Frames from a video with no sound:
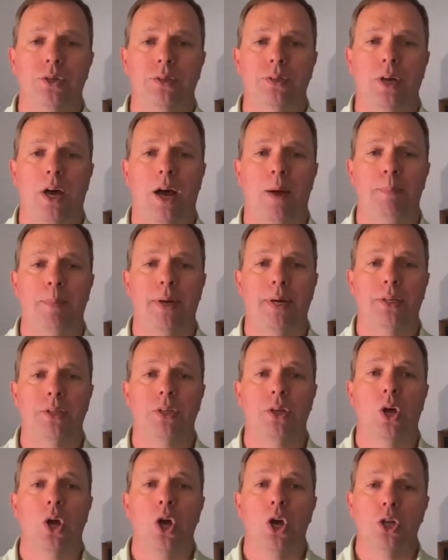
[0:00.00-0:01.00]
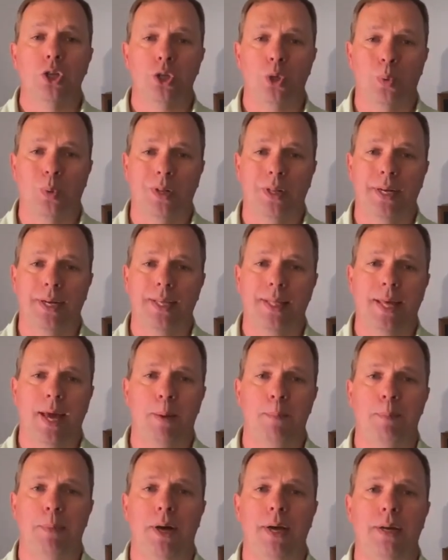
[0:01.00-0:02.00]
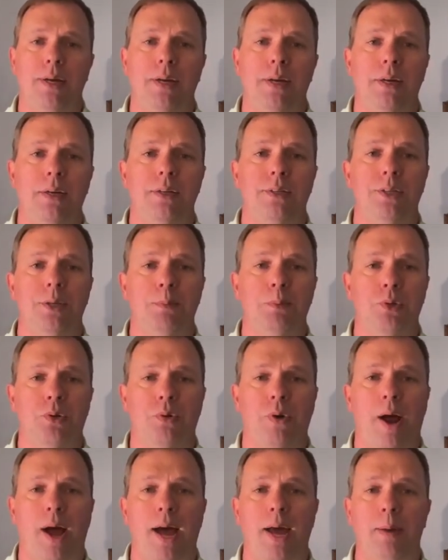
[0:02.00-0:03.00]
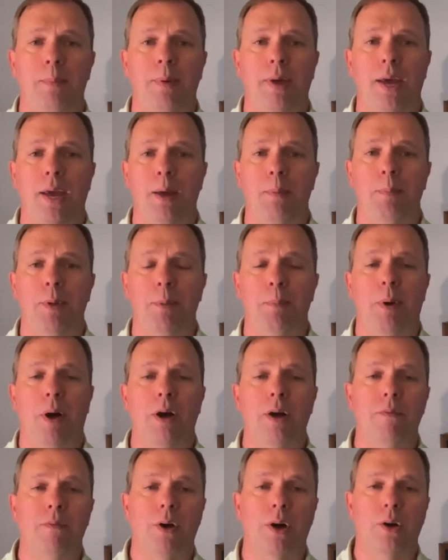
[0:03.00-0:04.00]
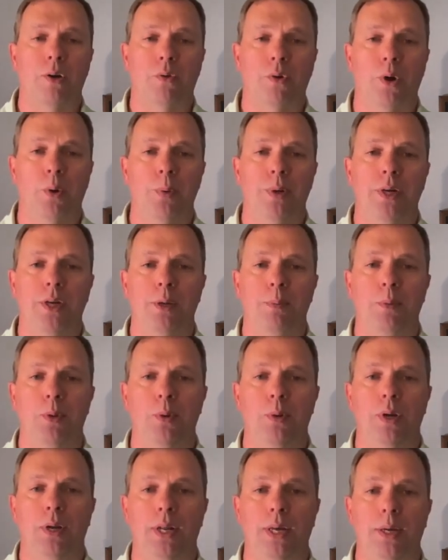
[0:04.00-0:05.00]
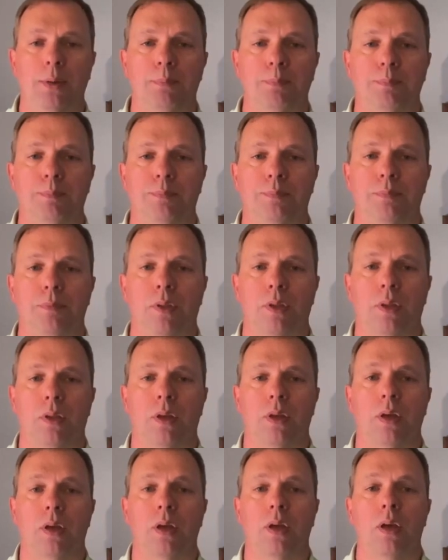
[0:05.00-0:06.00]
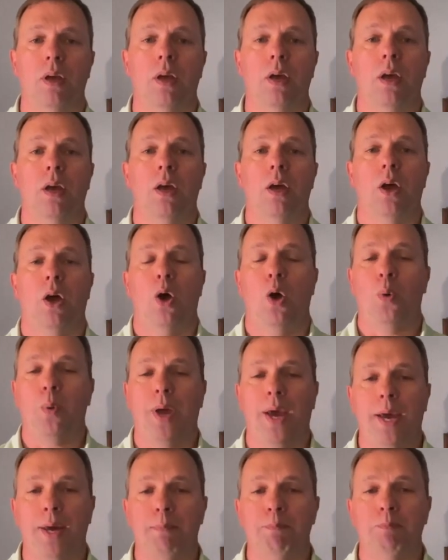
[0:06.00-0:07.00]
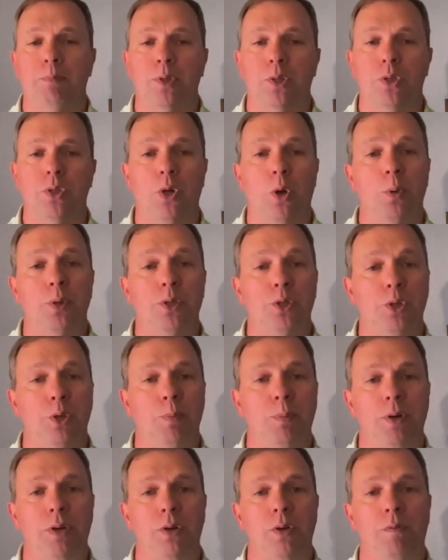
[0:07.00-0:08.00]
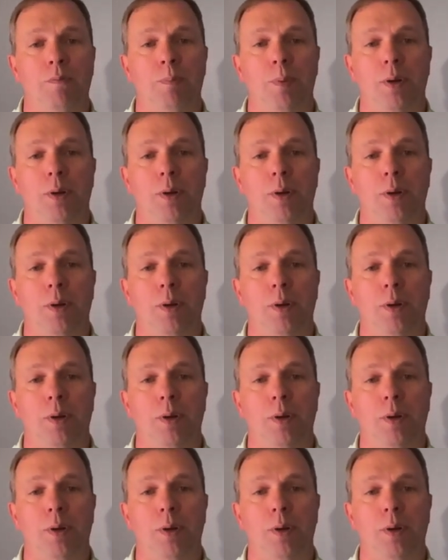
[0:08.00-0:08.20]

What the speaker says: topics. So click that button, subscribe, and be part of our growing community. Okay, so assuming you